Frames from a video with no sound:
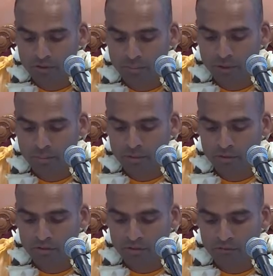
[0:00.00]
The
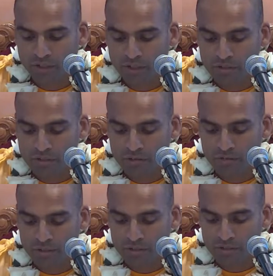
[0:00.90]
Brahmanas and
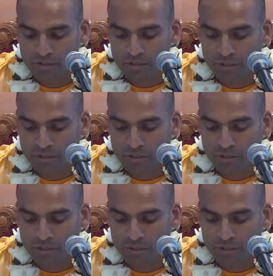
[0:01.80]
Vaishnavas